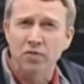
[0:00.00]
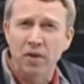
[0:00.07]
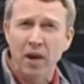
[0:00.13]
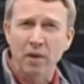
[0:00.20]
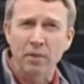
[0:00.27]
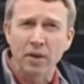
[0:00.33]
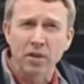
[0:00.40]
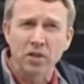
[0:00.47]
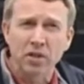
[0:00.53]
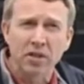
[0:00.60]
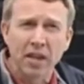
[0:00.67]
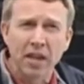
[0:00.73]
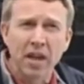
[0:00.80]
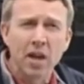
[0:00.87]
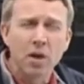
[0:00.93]
variant,
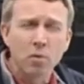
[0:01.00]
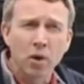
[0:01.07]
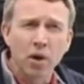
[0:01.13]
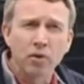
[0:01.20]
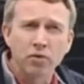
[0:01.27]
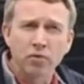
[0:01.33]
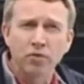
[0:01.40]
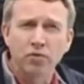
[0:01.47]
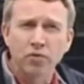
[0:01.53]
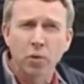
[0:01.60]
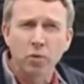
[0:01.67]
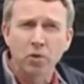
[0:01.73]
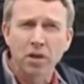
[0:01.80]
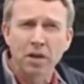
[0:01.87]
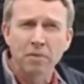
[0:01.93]
the
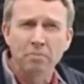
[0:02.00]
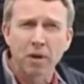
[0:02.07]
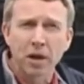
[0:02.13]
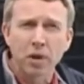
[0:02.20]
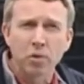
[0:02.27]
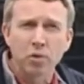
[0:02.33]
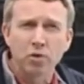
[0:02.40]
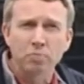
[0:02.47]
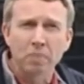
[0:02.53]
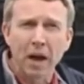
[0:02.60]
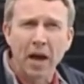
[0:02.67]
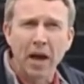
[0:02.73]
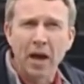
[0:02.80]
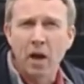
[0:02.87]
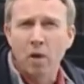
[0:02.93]
114 brake
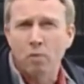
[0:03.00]
horsepower